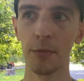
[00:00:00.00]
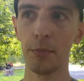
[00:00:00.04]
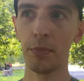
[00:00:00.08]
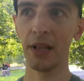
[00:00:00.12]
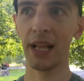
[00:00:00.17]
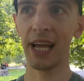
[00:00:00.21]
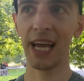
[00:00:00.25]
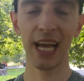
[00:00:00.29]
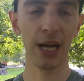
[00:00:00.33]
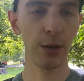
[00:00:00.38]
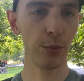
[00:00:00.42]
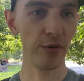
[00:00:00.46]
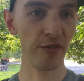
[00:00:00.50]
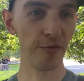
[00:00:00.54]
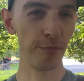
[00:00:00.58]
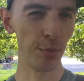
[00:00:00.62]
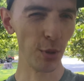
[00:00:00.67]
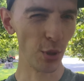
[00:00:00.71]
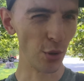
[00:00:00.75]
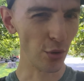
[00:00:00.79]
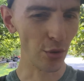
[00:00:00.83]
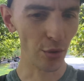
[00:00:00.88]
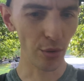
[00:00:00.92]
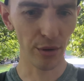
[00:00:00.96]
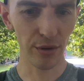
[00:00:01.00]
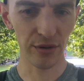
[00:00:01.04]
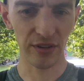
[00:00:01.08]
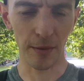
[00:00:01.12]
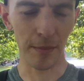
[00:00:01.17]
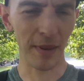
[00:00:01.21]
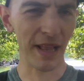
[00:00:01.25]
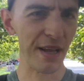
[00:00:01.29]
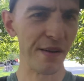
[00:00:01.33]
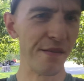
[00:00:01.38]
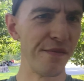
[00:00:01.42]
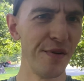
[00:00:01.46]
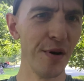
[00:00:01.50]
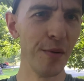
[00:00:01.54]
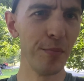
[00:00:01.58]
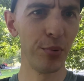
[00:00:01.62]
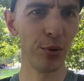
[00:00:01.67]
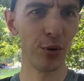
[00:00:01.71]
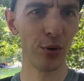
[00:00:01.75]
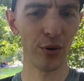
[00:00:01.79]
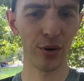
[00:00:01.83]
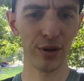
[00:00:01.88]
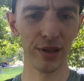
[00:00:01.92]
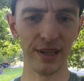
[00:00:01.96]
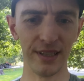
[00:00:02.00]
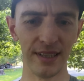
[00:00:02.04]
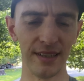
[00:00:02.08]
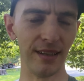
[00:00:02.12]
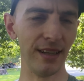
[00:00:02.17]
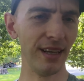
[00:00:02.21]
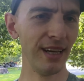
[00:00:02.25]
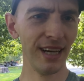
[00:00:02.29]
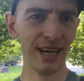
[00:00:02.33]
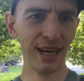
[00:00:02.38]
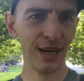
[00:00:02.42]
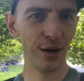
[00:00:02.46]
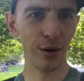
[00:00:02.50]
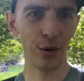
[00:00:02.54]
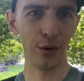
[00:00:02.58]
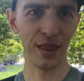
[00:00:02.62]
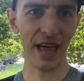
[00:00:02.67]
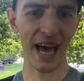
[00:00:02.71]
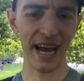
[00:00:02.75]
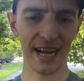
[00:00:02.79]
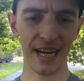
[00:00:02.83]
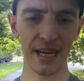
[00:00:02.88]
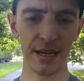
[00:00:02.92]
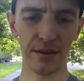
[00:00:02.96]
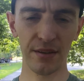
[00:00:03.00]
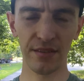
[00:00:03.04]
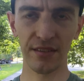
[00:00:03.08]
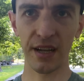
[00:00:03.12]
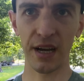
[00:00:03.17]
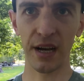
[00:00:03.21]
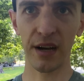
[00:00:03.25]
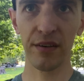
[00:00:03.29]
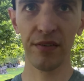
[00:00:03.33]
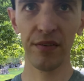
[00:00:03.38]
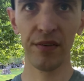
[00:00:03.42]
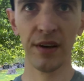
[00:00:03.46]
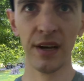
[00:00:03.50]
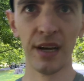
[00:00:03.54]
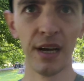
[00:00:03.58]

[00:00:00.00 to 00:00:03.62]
playing with balls, like playing football and all that kind of stuff.